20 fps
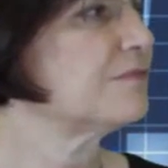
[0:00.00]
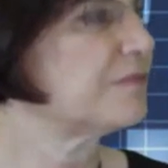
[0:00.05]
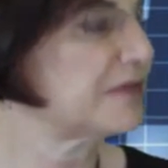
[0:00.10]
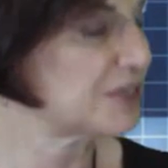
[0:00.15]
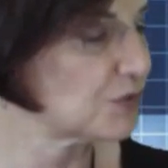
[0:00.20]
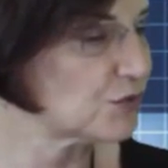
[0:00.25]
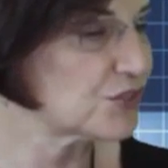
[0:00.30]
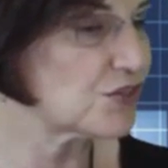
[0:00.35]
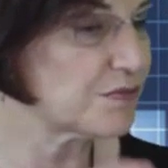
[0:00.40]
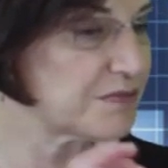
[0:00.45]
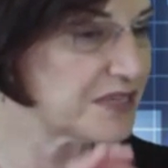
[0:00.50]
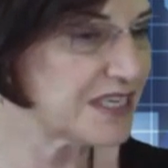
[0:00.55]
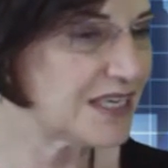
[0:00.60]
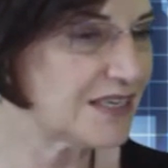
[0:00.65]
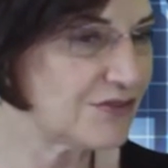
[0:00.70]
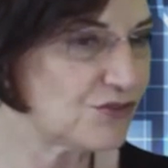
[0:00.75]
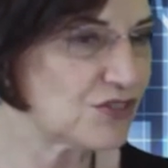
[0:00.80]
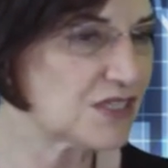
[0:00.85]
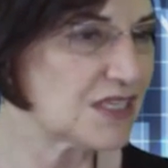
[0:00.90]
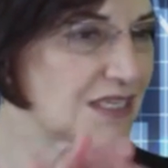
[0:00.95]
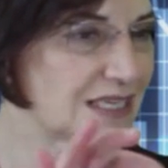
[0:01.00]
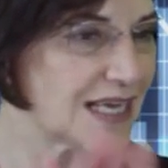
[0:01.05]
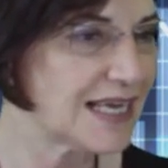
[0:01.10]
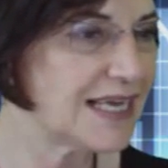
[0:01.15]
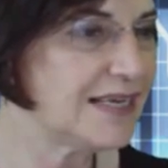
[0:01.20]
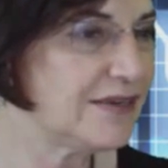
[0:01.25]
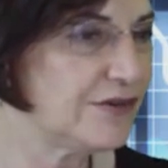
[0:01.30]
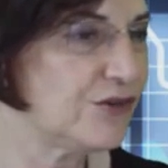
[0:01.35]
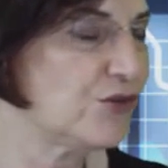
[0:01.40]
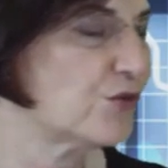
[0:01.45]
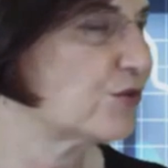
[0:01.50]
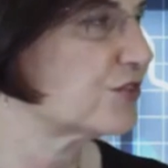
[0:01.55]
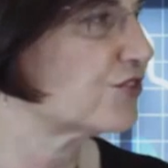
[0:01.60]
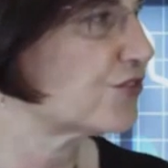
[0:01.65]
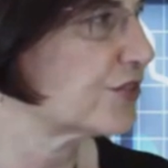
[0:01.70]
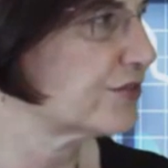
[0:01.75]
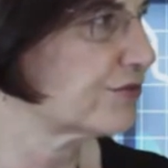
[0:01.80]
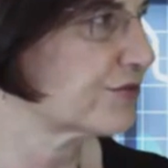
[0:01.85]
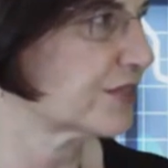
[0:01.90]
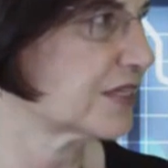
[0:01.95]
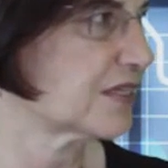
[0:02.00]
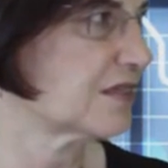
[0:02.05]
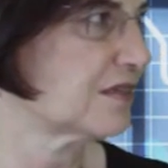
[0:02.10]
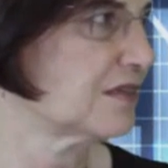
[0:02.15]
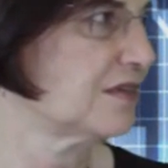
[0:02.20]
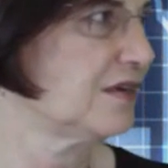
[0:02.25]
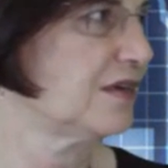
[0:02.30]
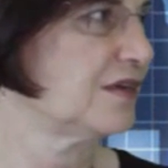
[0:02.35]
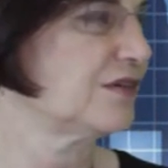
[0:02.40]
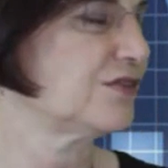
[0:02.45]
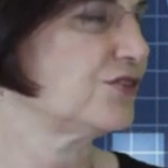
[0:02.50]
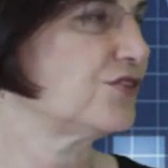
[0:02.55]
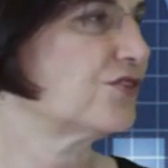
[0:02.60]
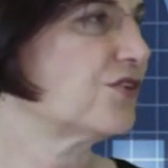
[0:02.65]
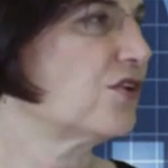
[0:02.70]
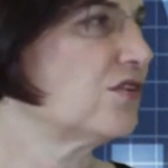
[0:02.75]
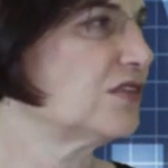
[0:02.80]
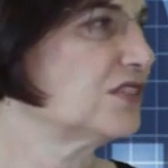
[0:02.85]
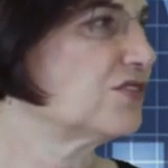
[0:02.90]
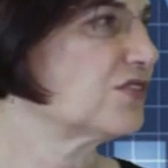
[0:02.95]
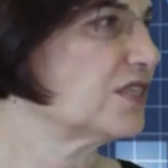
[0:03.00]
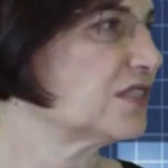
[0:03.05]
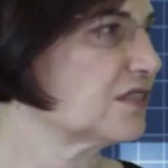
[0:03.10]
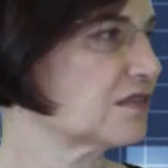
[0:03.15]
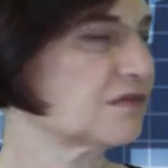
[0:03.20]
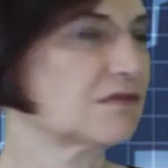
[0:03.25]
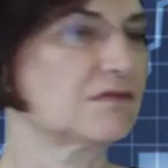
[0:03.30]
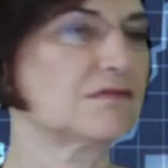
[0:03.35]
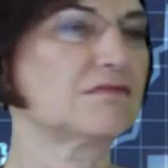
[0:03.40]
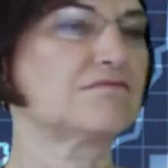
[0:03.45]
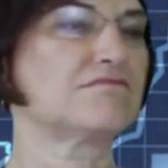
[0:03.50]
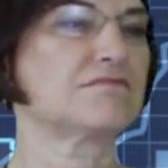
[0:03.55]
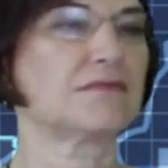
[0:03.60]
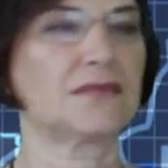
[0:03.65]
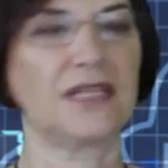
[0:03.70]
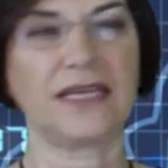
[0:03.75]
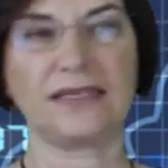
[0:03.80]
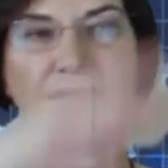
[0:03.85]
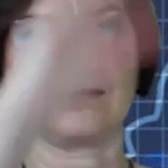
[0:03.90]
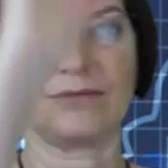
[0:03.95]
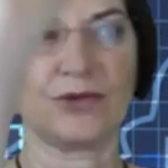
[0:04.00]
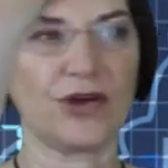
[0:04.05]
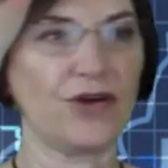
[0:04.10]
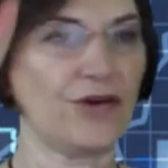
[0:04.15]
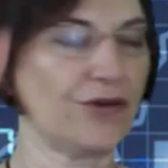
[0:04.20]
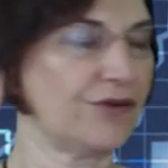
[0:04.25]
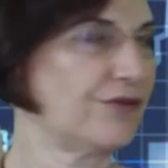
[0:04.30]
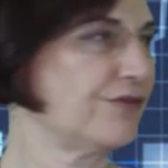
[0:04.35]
But also be interested in your children. You can't just let them go.